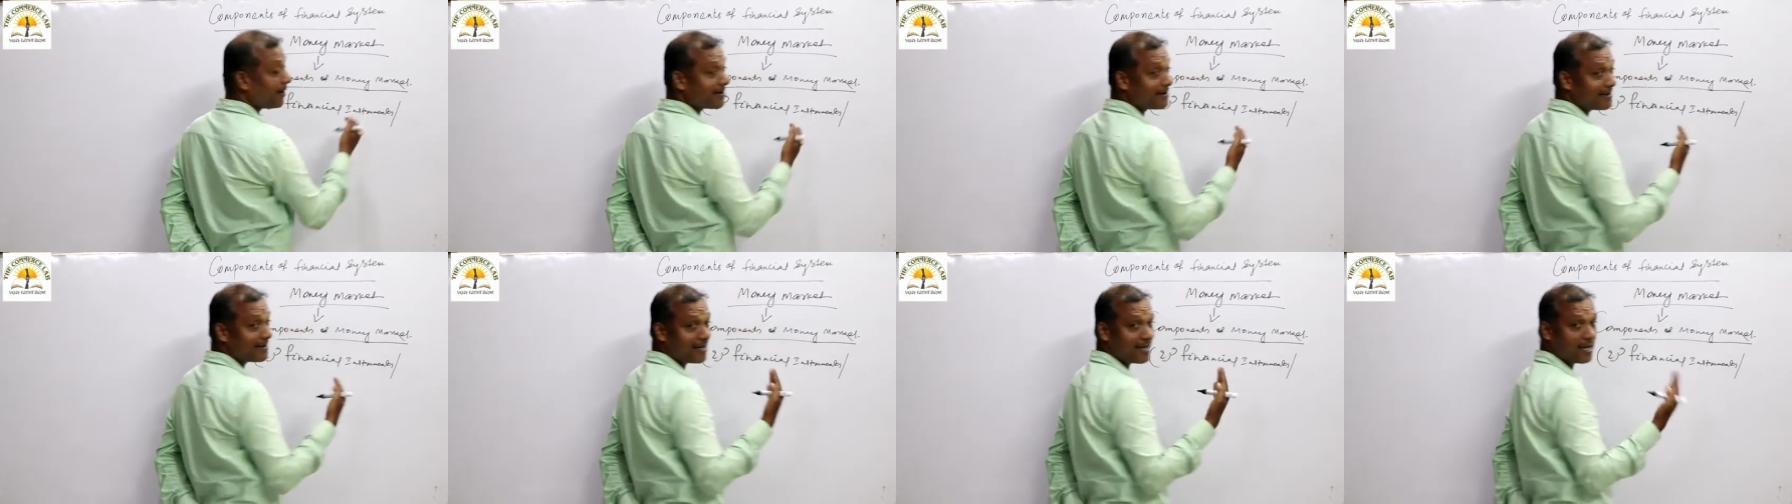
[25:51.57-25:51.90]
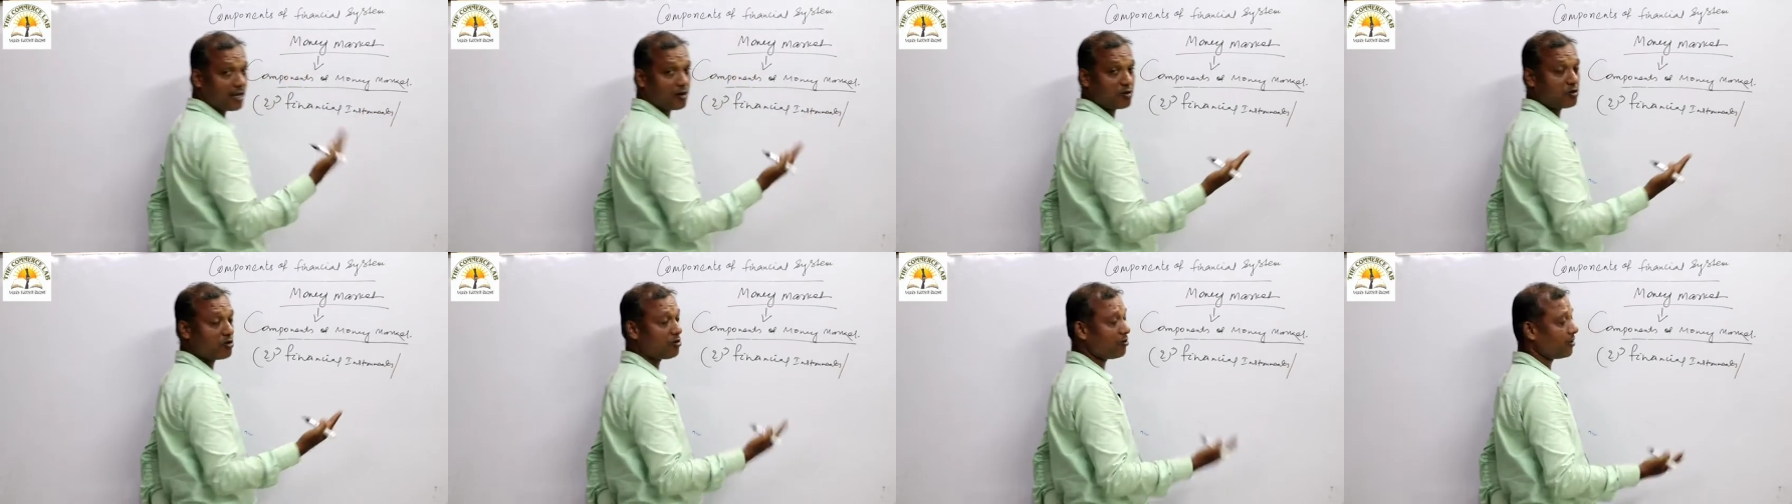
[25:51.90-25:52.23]
can say
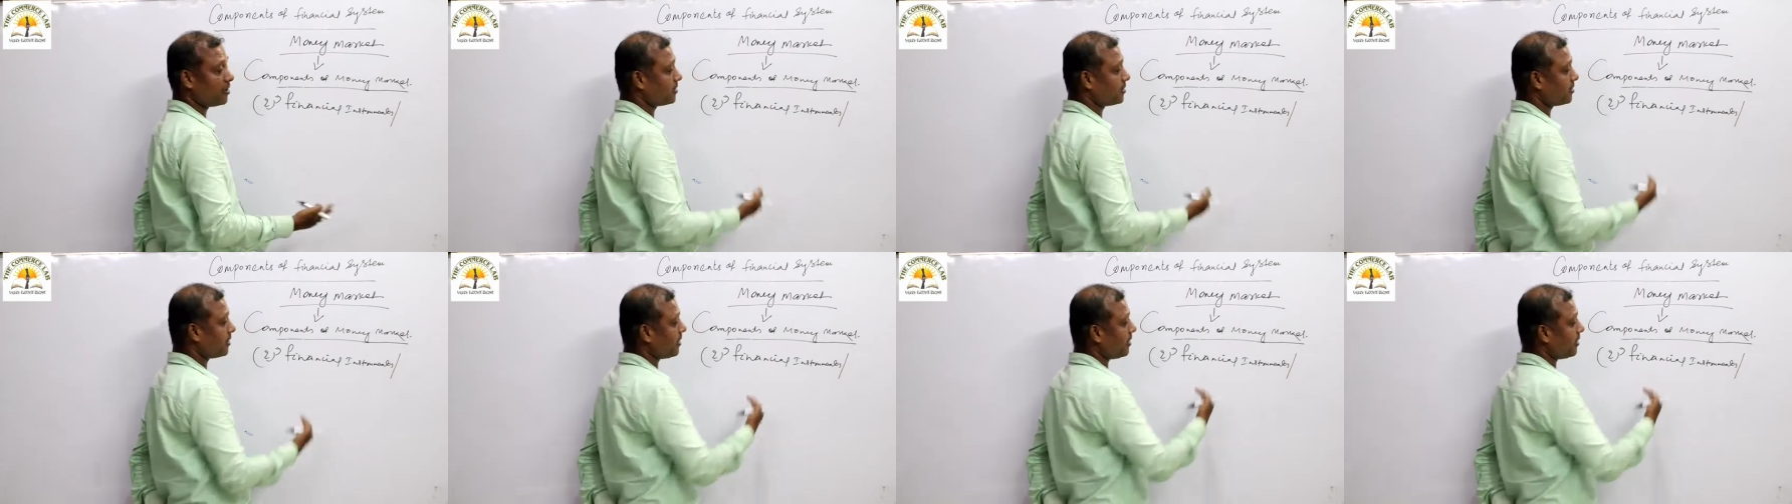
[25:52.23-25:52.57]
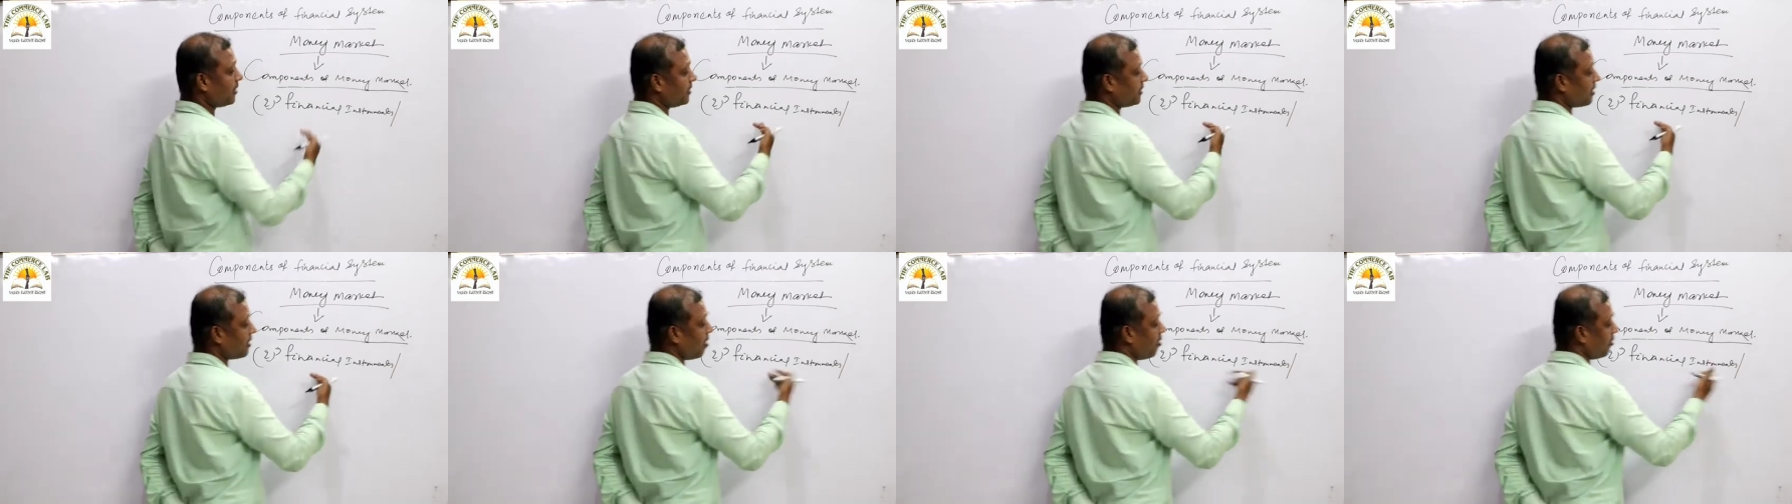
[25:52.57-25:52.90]
also
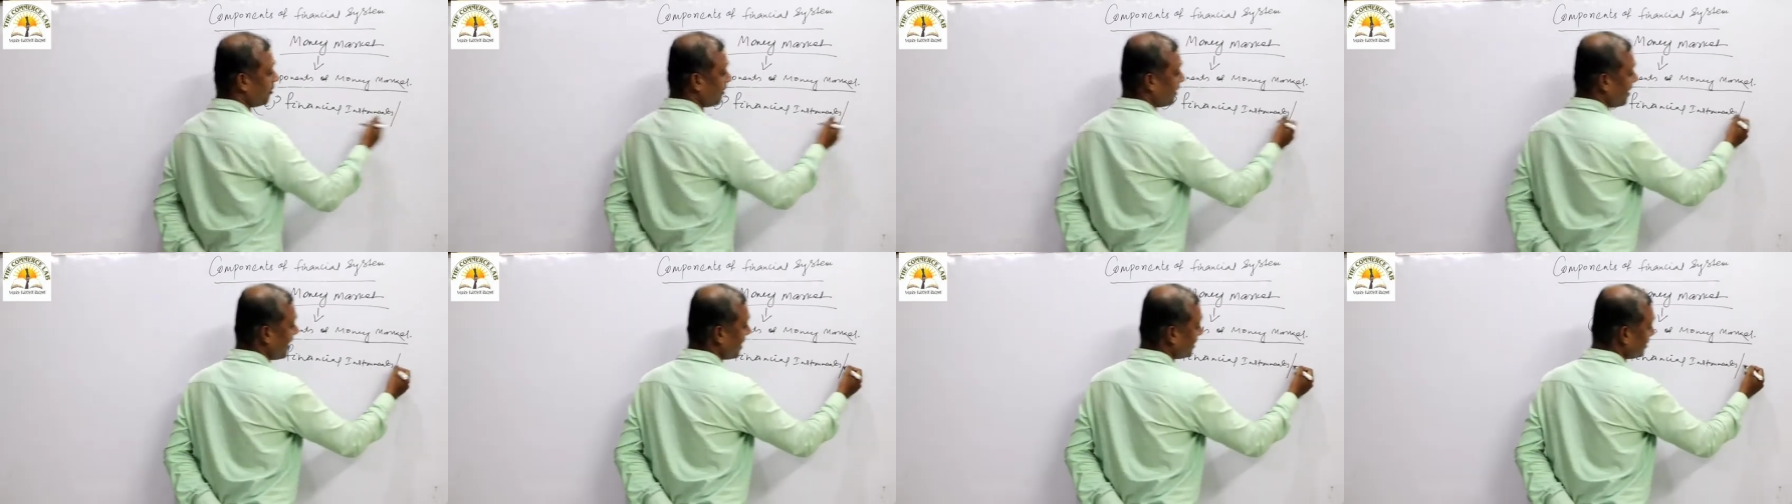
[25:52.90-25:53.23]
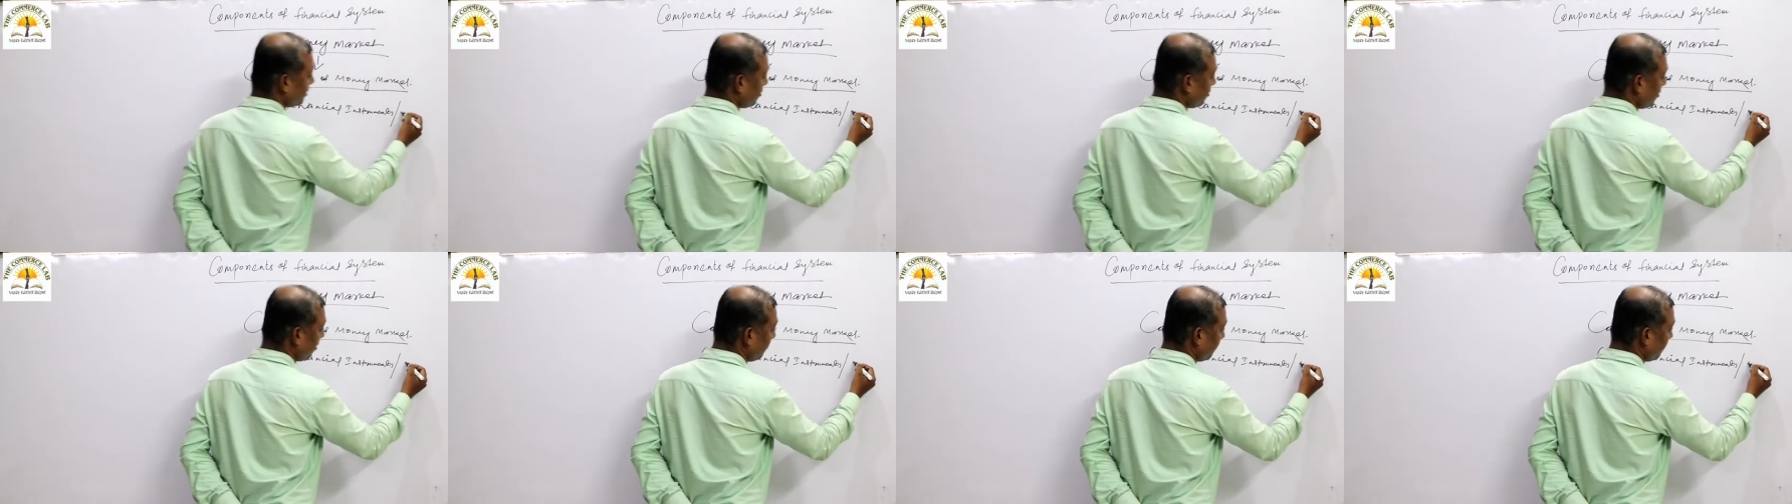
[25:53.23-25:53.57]
it is an
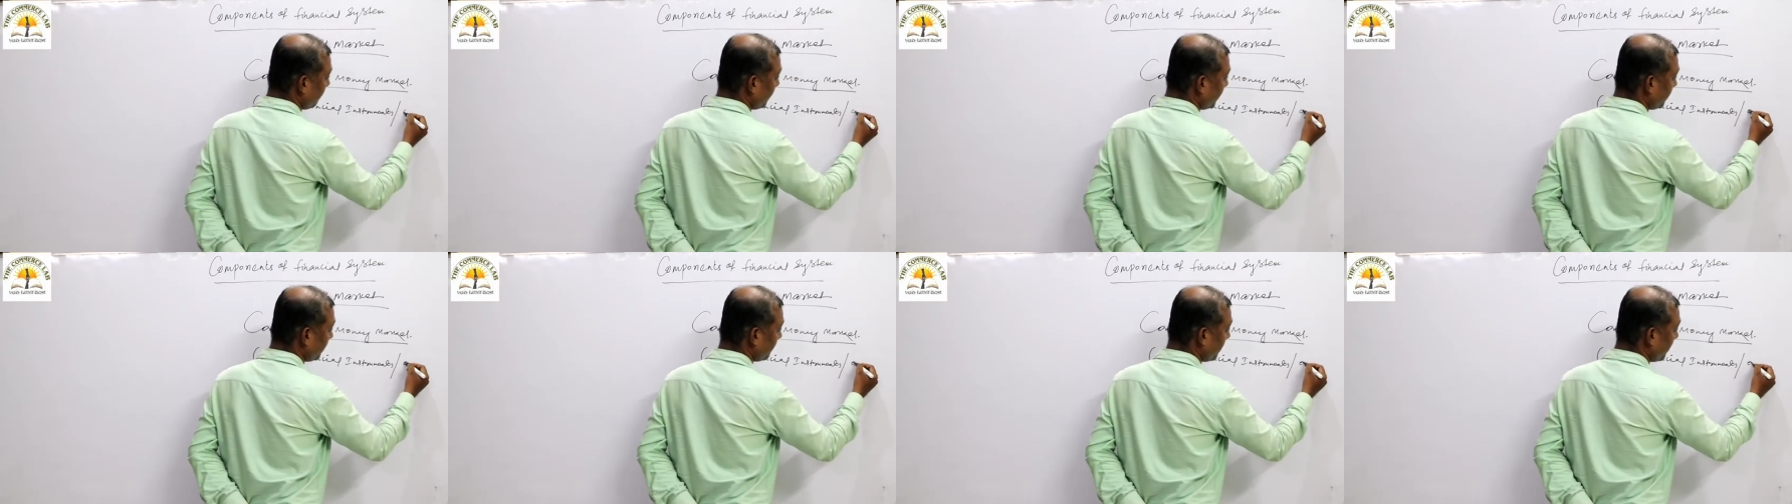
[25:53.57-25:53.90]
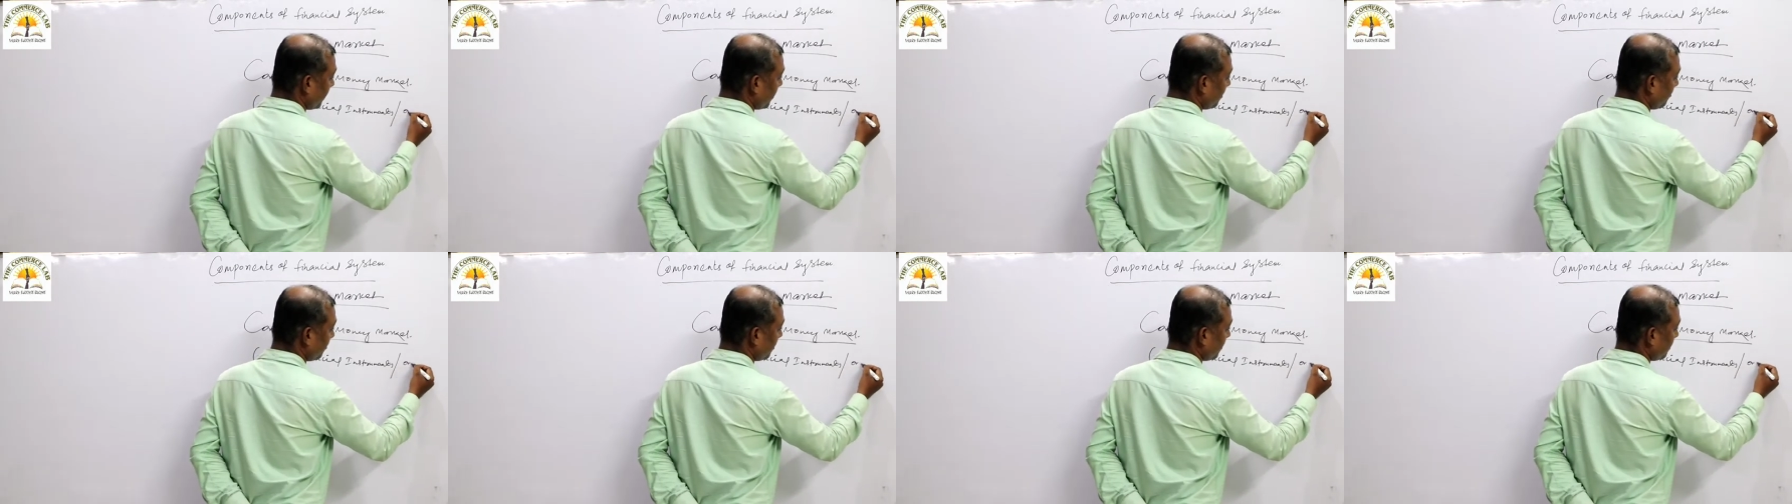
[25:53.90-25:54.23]
organization of money
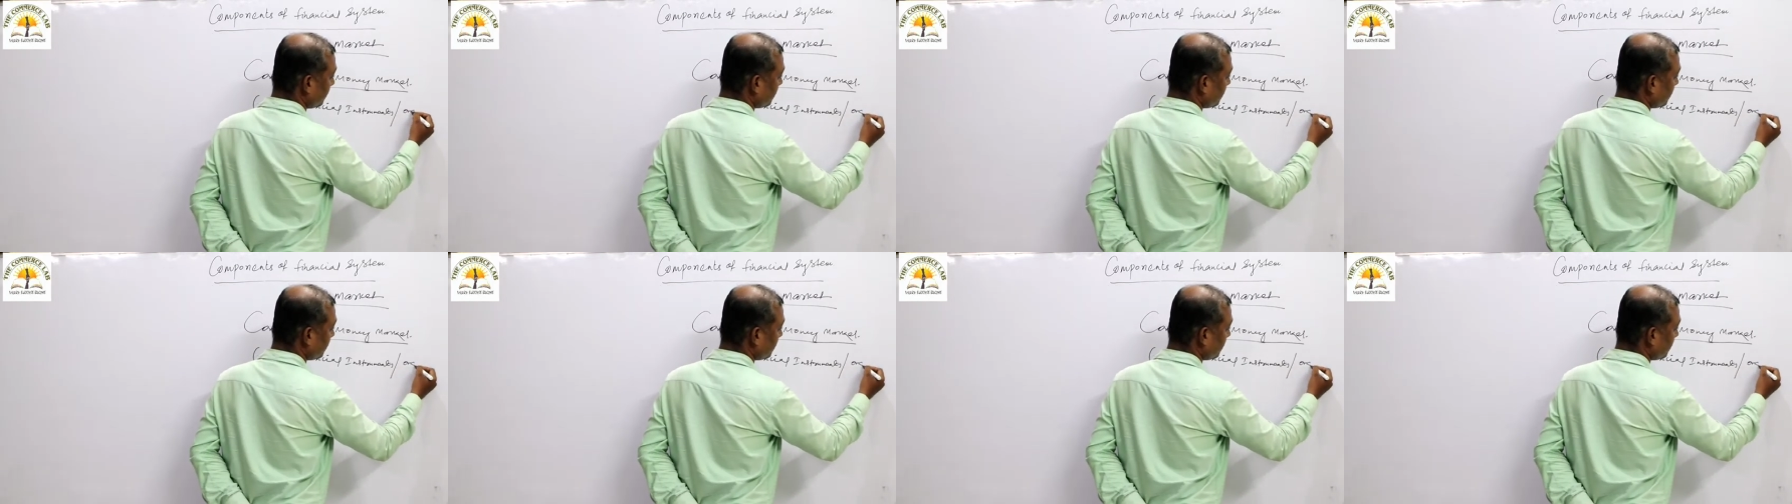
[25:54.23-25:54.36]
market.